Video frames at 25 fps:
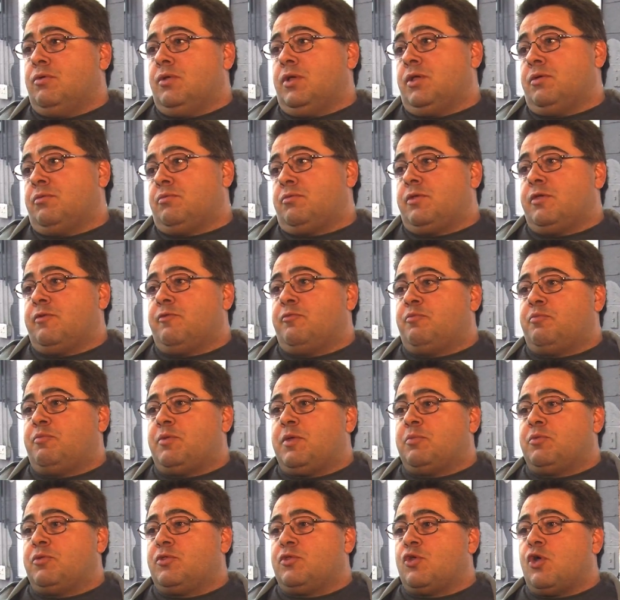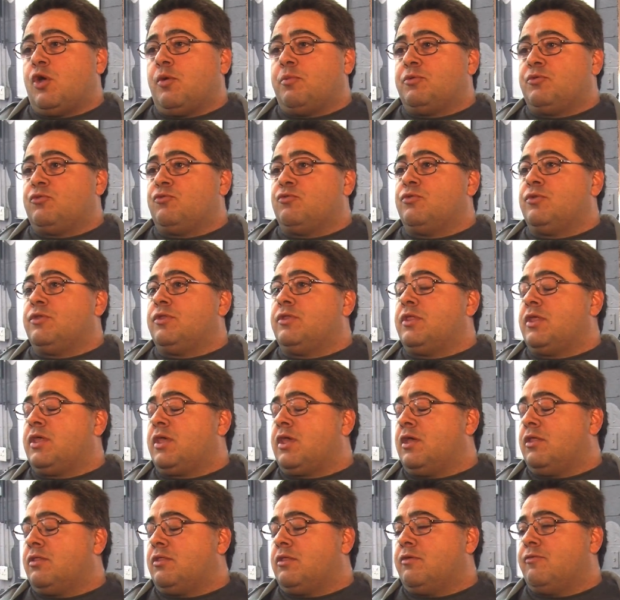I give people the opportunity to
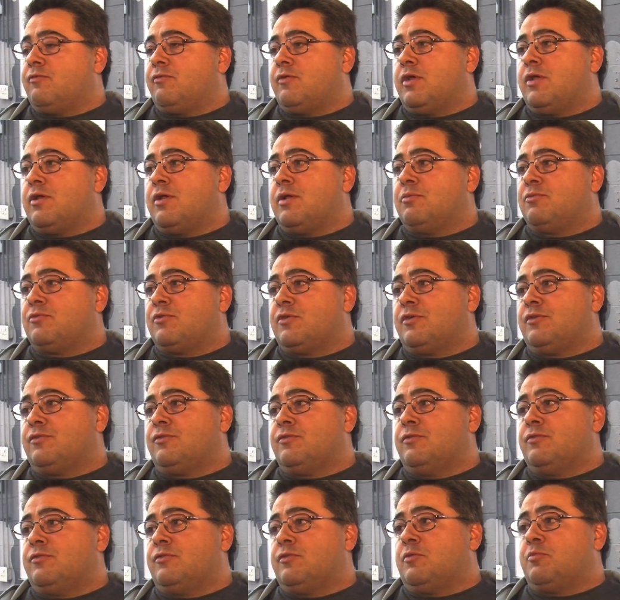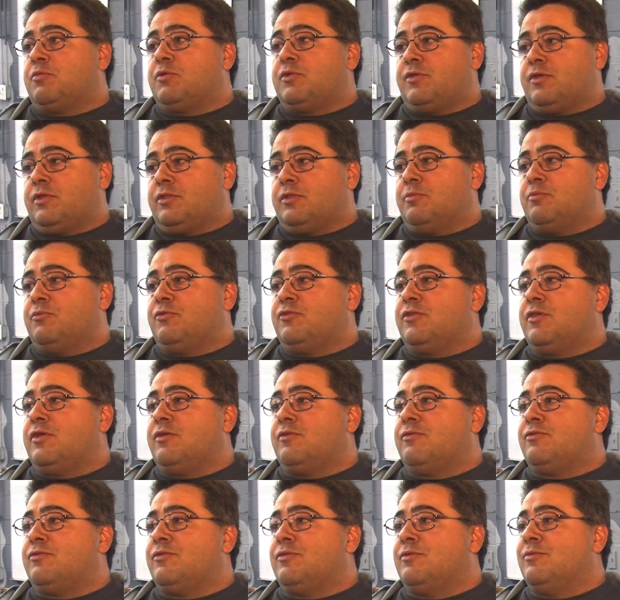get their firearms license to protect
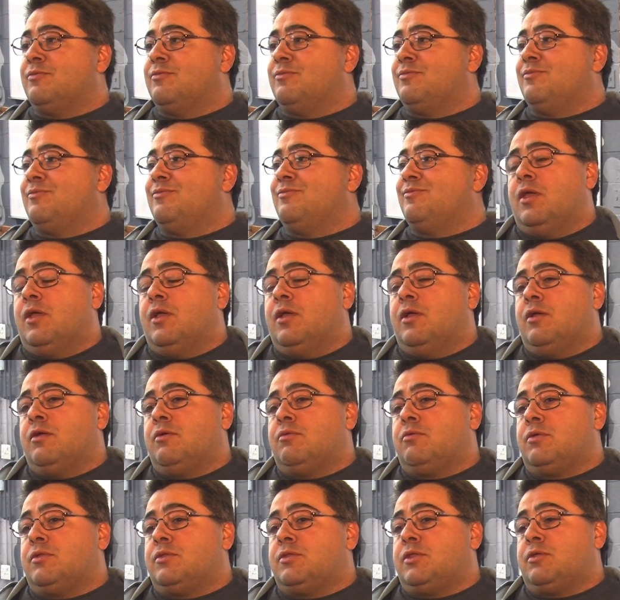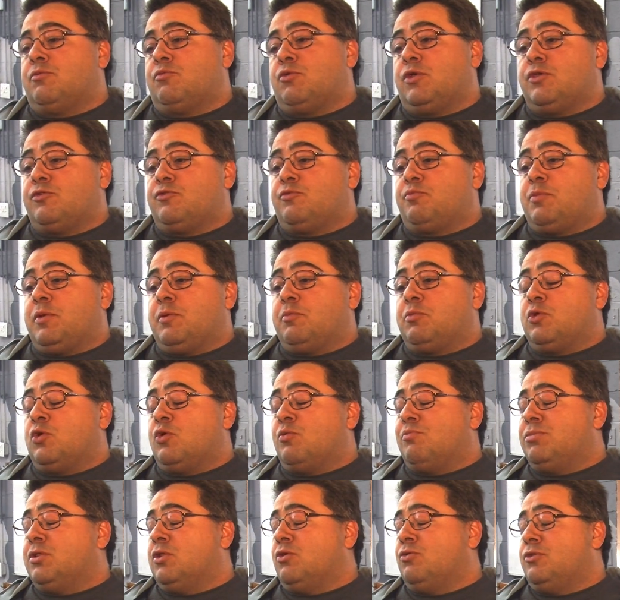themselves. That way people
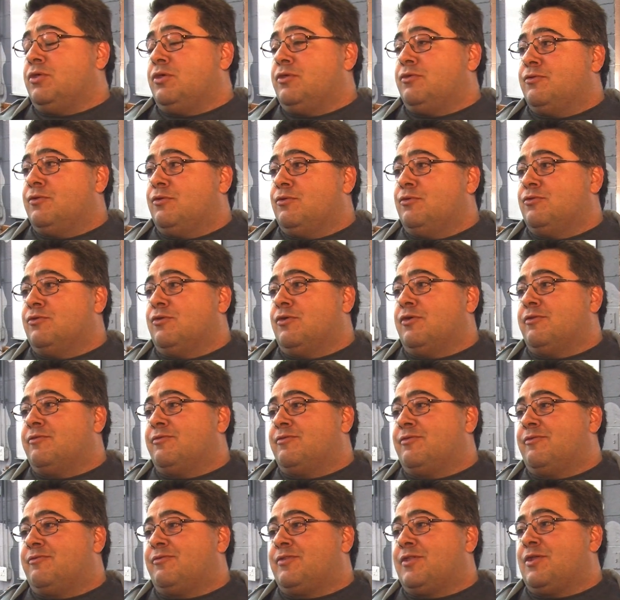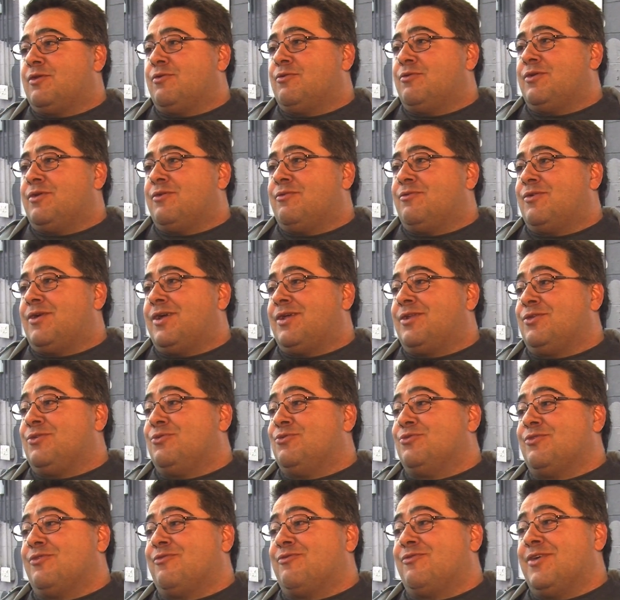don't blow their tolls off if they don't know how to
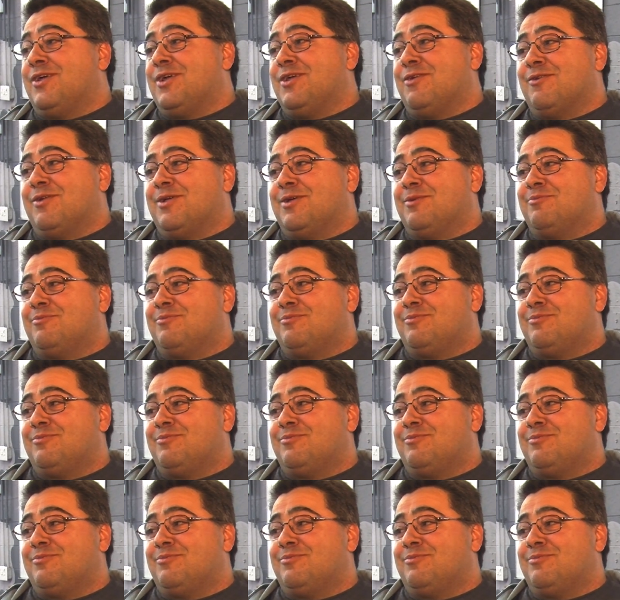use a firearm.